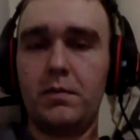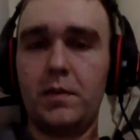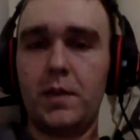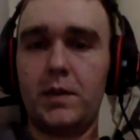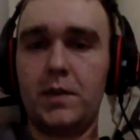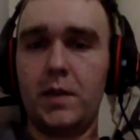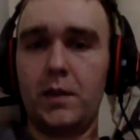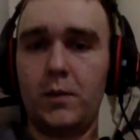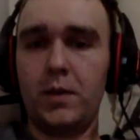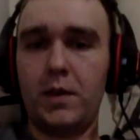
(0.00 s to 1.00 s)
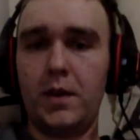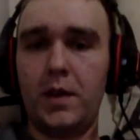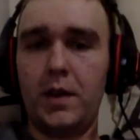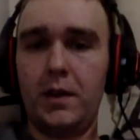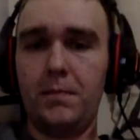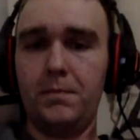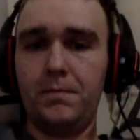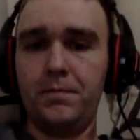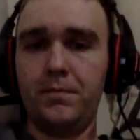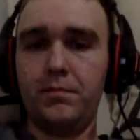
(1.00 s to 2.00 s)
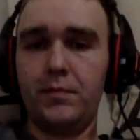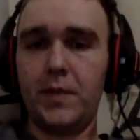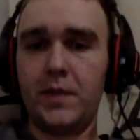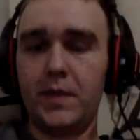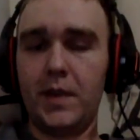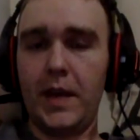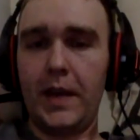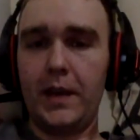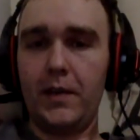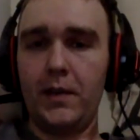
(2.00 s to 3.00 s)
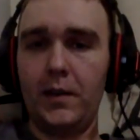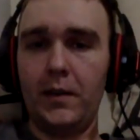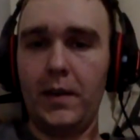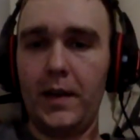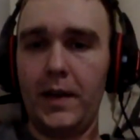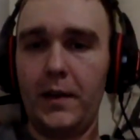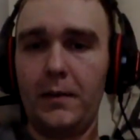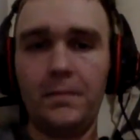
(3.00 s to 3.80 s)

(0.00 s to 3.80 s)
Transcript: like you said, that one guy is not in there right now.